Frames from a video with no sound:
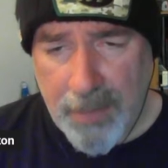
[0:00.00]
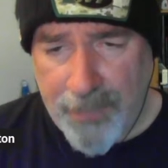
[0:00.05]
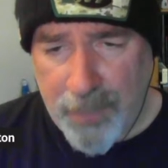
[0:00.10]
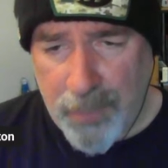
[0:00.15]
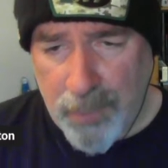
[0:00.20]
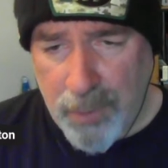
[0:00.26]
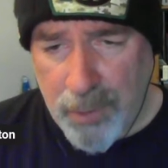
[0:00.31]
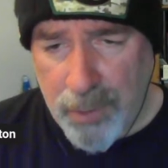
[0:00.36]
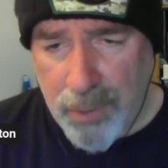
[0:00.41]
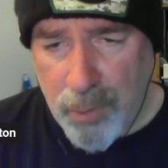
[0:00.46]
If
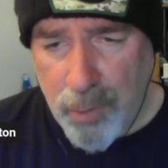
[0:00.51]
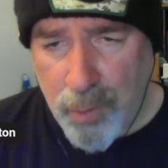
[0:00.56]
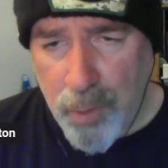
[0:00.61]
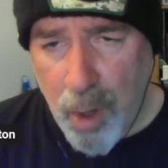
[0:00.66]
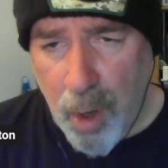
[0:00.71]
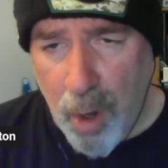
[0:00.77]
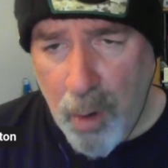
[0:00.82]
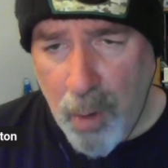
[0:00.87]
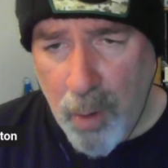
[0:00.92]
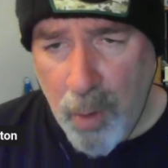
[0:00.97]
you do
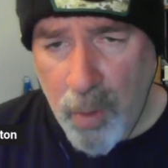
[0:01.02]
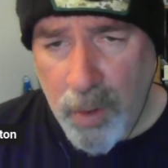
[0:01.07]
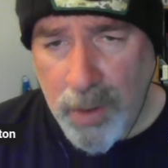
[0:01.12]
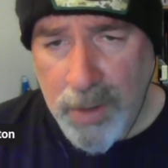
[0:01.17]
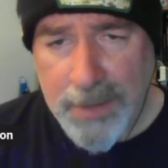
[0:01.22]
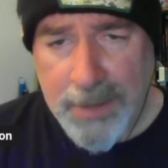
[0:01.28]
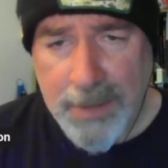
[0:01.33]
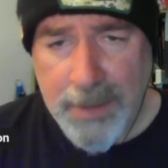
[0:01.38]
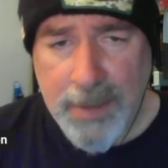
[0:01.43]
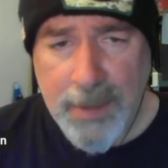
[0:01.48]
go,
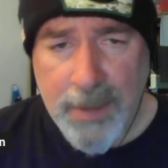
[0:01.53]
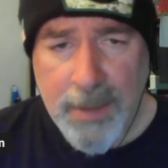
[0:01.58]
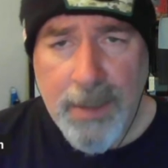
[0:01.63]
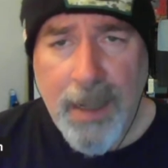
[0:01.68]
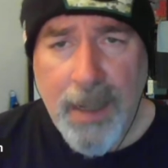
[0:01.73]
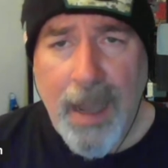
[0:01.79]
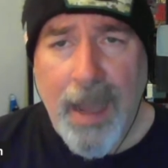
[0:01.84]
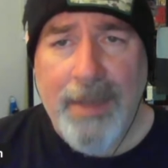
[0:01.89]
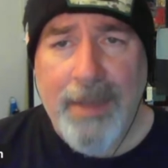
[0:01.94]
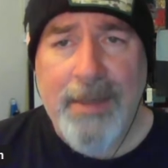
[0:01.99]

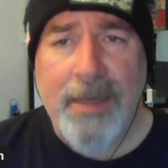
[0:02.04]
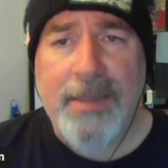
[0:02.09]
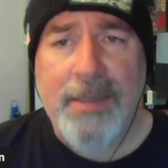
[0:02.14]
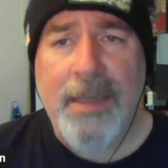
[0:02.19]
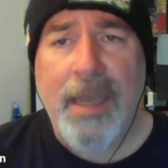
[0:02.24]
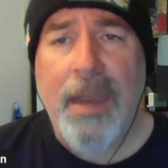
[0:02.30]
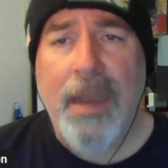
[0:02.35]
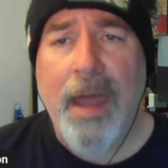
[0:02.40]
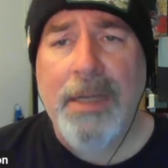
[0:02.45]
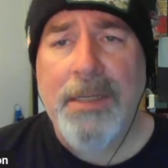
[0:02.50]
as I
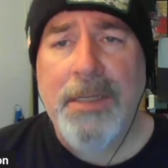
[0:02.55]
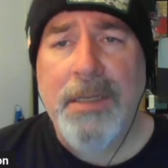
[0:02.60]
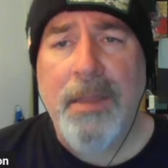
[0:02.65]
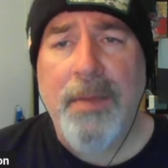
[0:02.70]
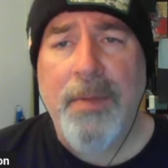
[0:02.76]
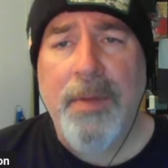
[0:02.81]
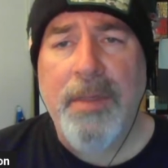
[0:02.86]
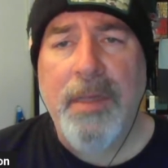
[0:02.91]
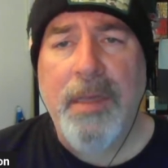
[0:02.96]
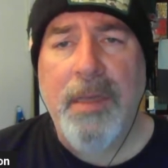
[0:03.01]
said, actually,
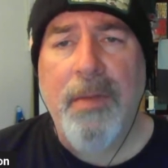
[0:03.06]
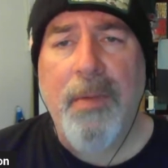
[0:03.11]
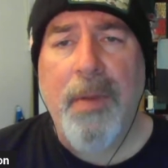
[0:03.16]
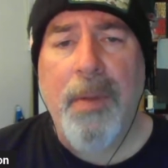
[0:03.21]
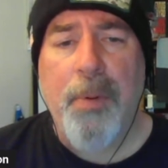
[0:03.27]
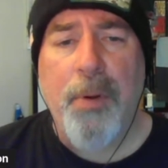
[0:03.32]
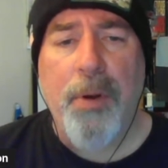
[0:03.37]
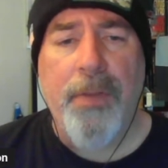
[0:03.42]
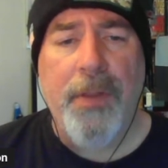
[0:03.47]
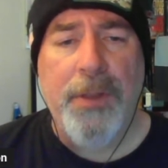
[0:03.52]
let
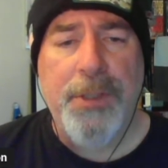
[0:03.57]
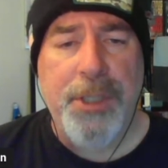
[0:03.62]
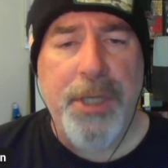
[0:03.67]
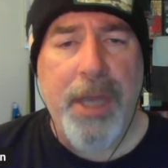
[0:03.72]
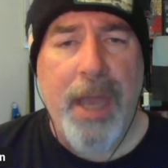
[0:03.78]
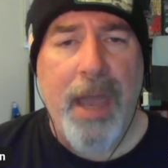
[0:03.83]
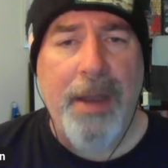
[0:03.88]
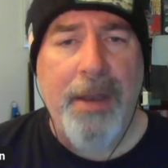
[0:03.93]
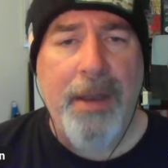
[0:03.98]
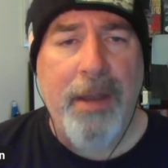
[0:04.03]
me put in the
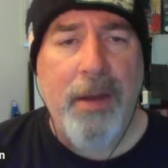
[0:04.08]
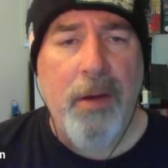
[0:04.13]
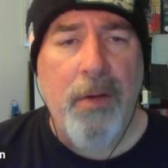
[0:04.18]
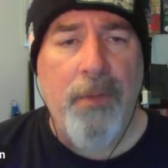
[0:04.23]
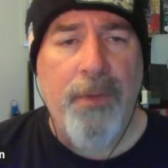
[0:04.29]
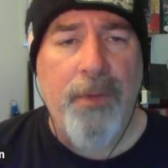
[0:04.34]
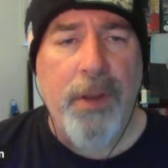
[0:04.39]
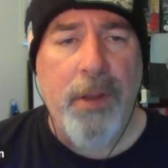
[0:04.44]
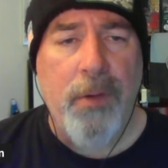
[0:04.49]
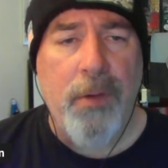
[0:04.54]
chat
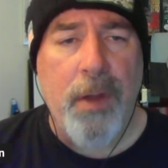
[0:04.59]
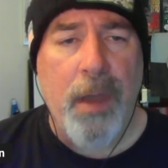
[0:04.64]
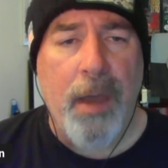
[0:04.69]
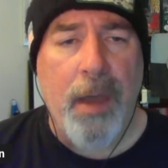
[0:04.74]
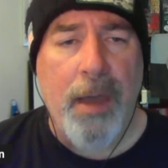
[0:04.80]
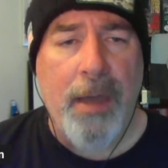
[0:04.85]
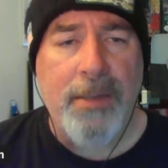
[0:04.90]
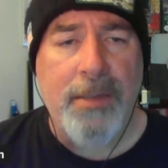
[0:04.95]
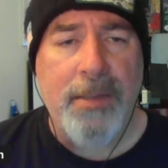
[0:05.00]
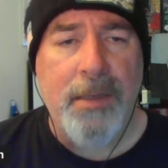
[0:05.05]
here for you
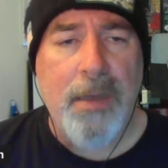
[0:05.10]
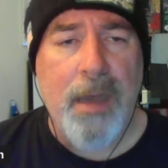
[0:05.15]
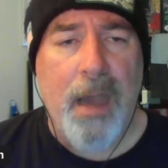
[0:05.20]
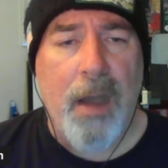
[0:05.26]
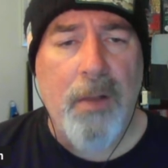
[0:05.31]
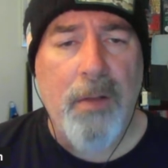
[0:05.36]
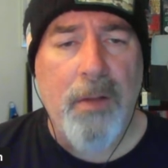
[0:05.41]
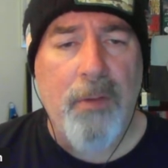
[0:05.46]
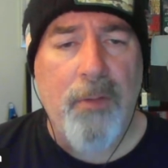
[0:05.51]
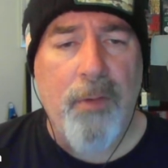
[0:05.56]
guys.
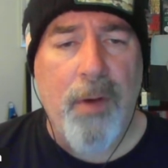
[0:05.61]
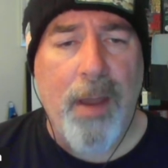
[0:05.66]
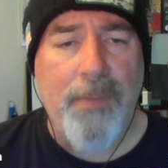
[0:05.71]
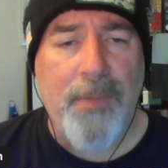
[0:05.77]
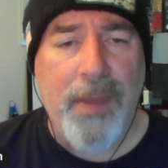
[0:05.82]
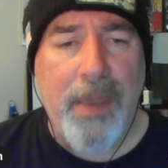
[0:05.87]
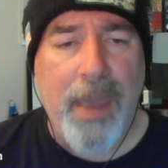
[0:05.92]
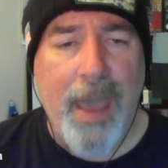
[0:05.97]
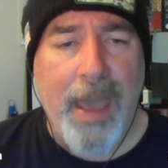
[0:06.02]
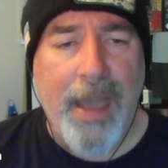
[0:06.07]
I'll grab
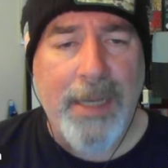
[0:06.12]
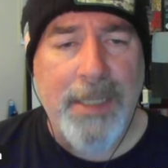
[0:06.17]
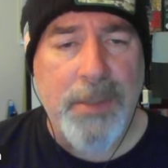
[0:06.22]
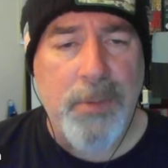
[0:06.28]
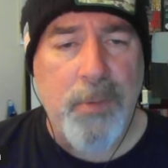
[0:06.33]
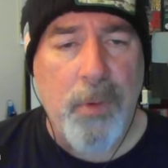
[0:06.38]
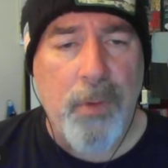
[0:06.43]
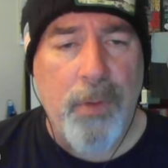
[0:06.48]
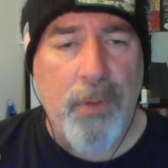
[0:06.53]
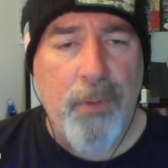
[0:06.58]
the
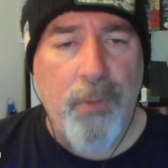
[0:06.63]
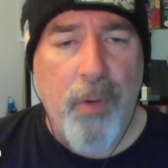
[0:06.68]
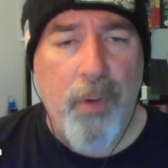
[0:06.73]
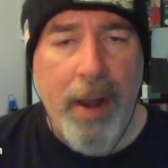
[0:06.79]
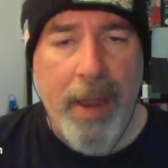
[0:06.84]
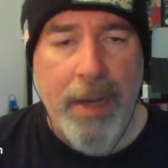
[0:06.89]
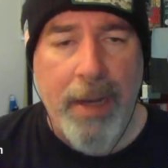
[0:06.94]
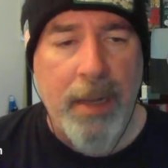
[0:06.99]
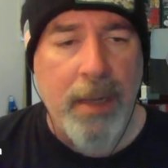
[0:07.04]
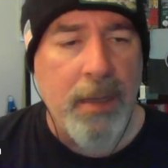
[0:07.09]
actual
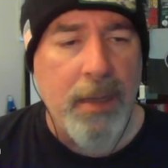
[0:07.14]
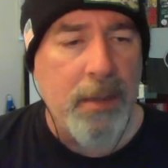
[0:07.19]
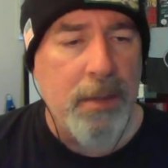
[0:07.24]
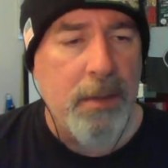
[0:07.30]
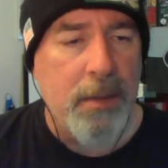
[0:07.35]
thread,